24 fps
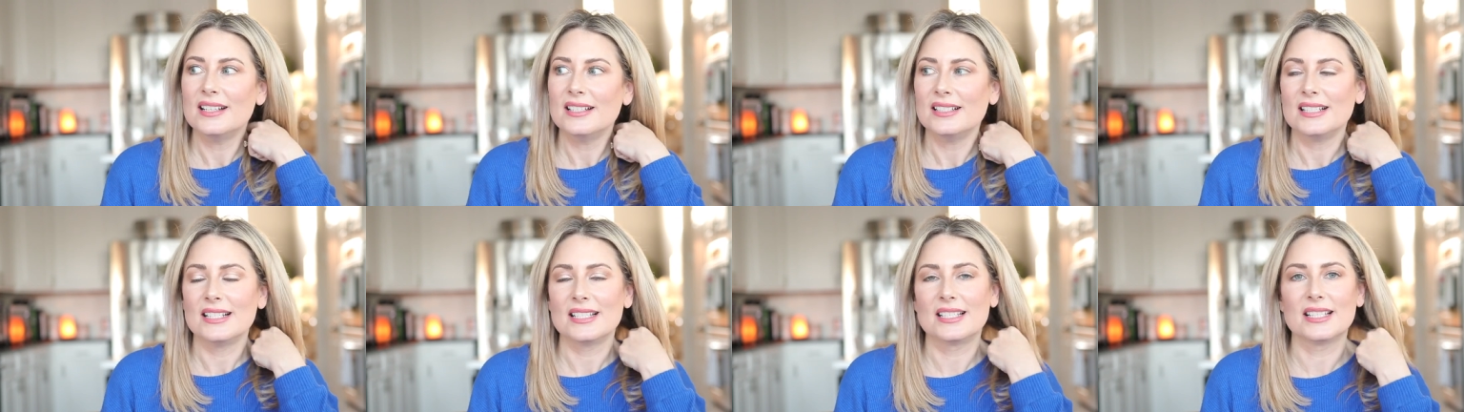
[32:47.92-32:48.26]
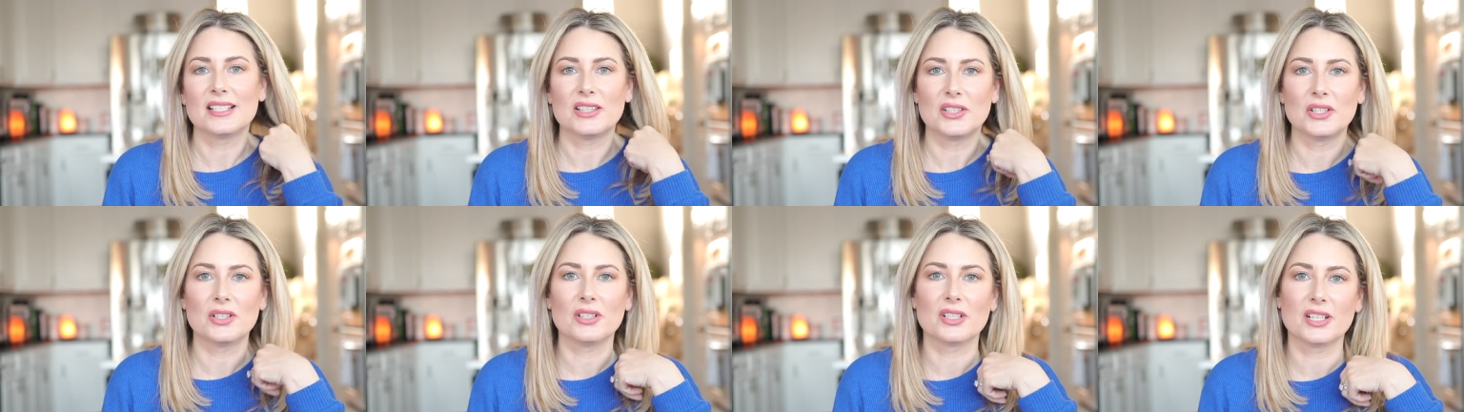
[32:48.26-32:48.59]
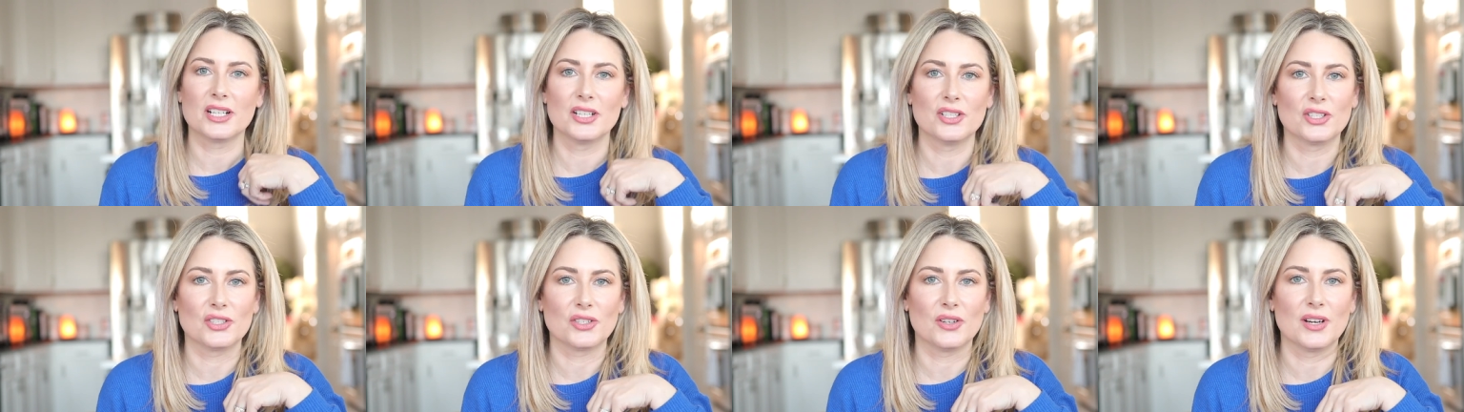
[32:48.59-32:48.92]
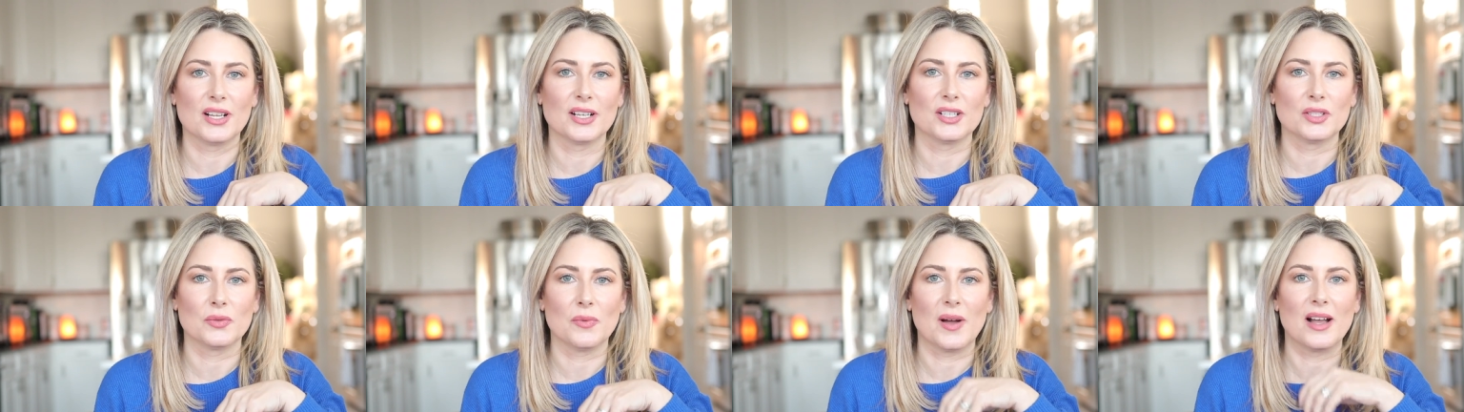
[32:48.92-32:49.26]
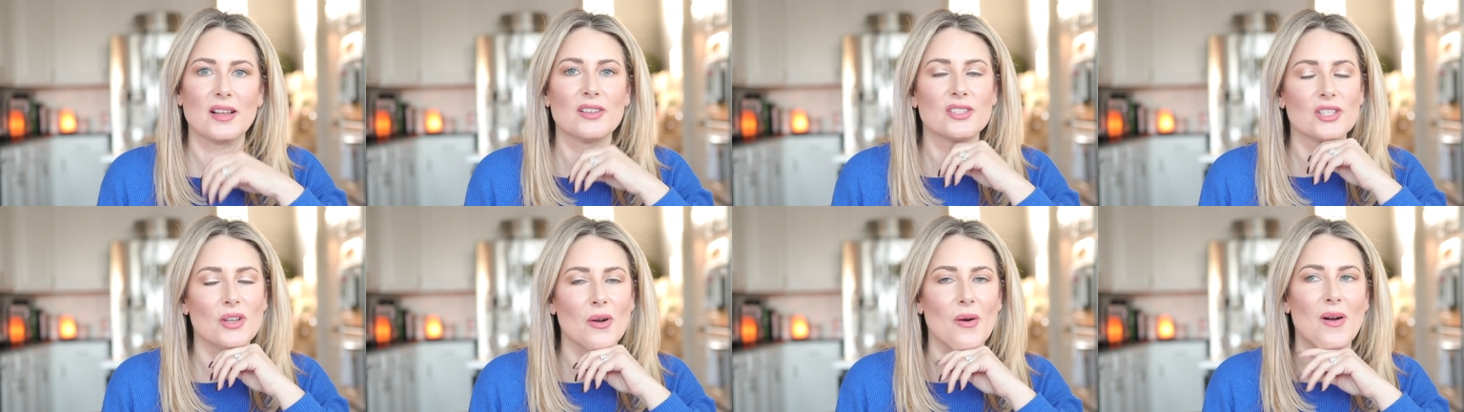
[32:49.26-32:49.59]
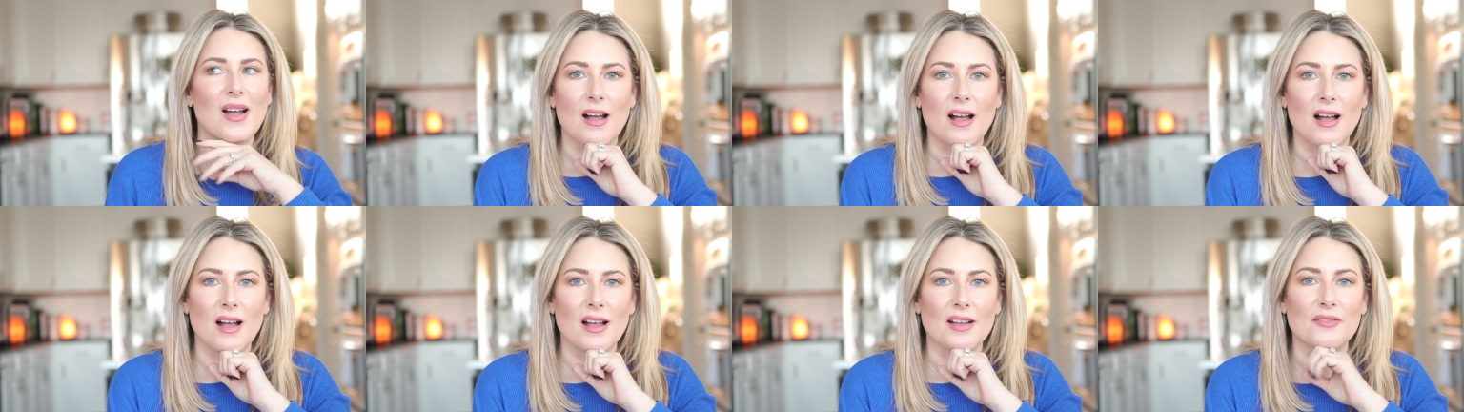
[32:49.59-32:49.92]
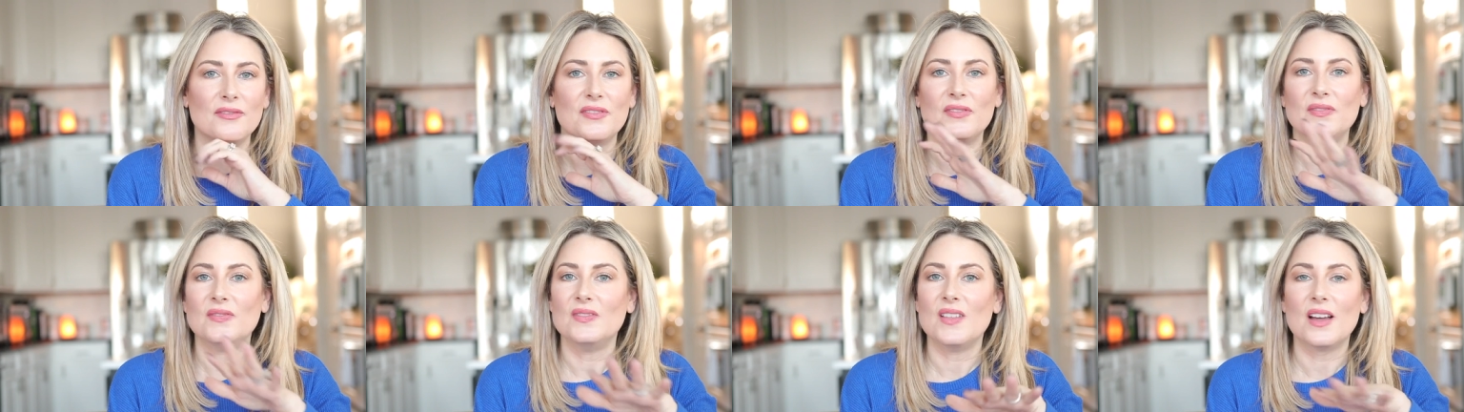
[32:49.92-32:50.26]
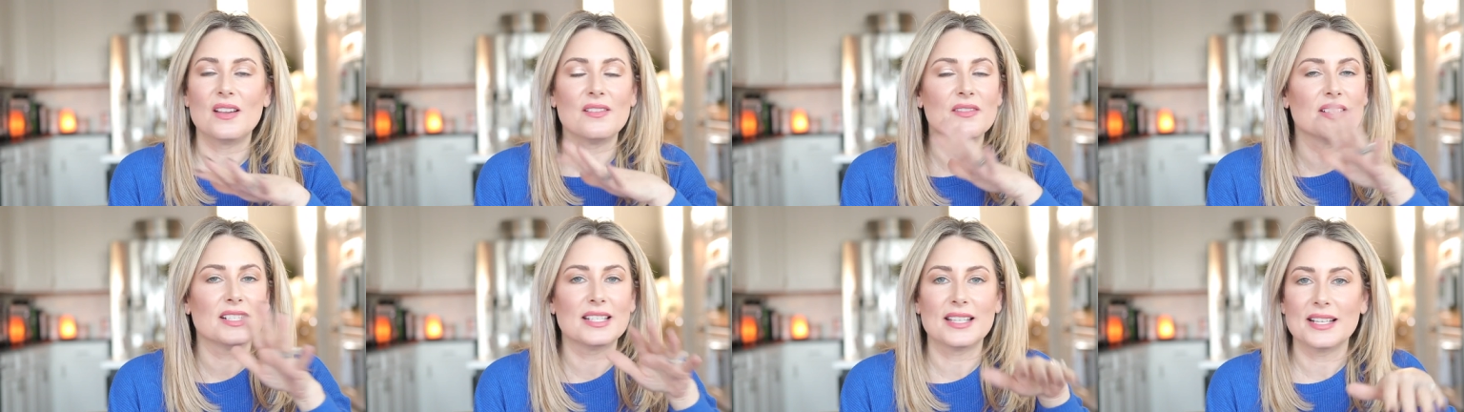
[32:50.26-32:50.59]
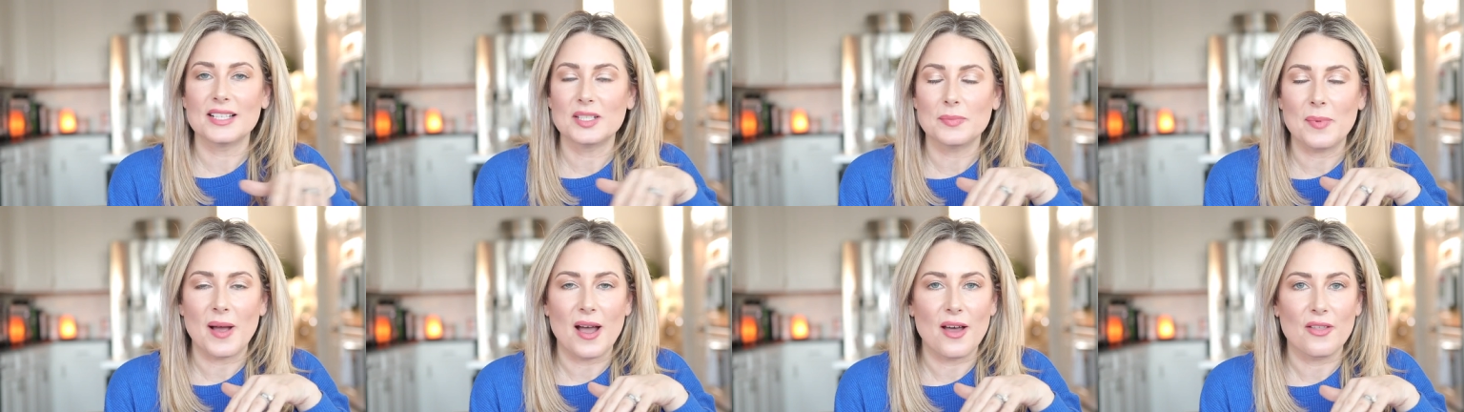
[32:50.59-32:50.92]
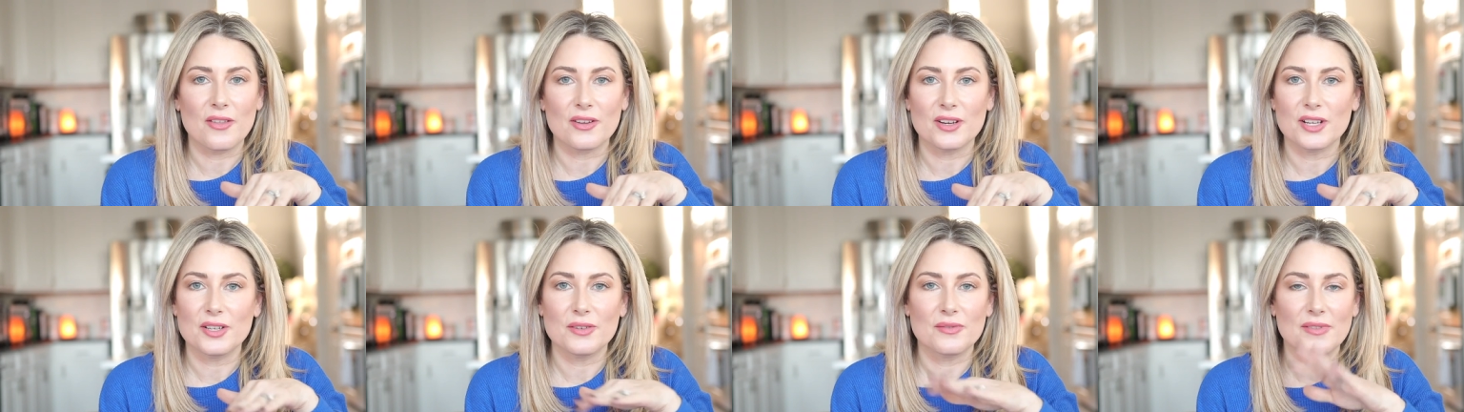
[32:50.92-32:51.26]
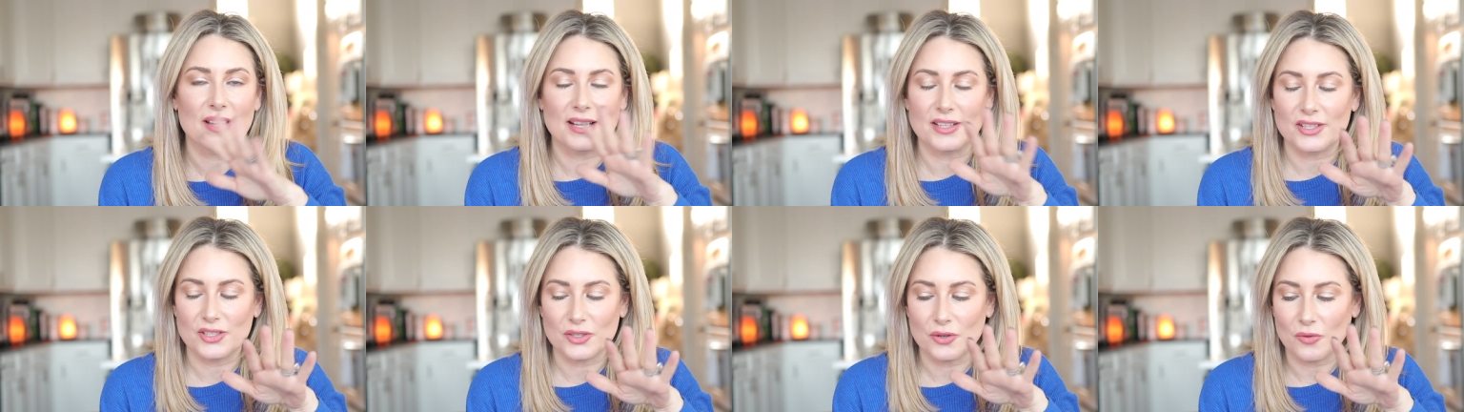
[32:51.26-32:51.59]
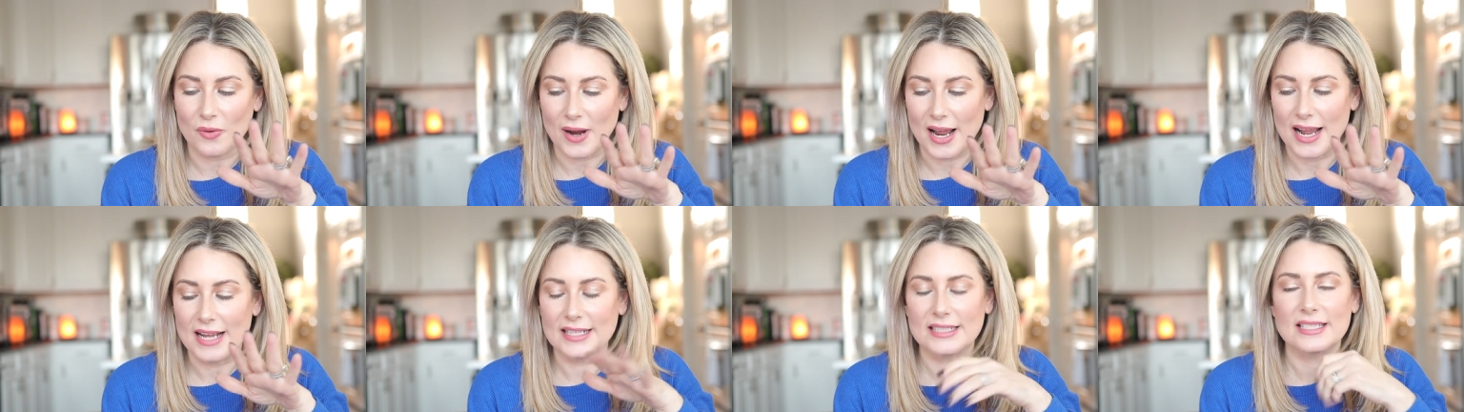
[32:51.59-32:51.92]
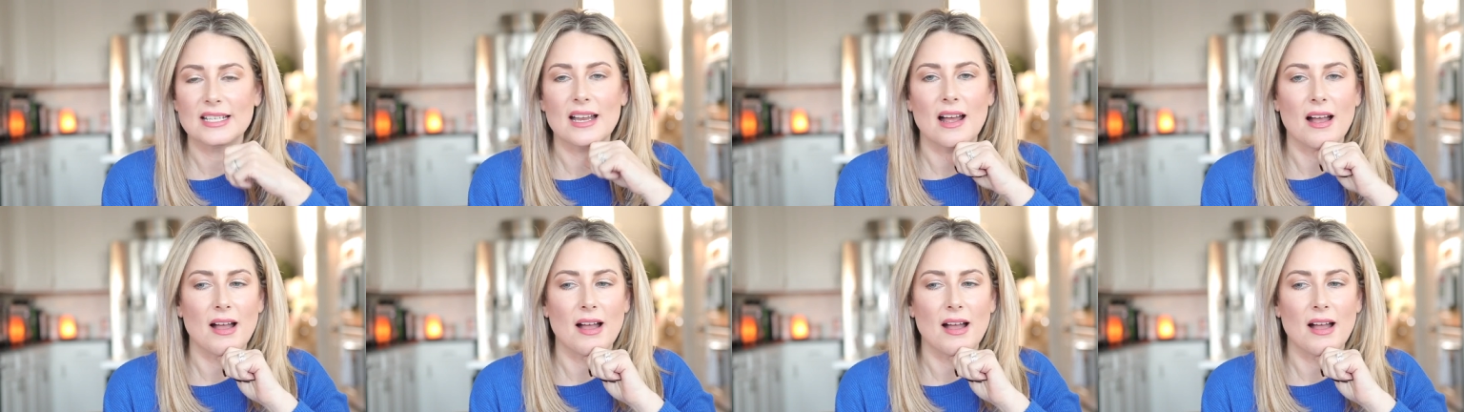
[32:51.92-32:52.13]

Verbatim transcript: it's a little concerning as well. So uh, if none of these things bother you, that's great.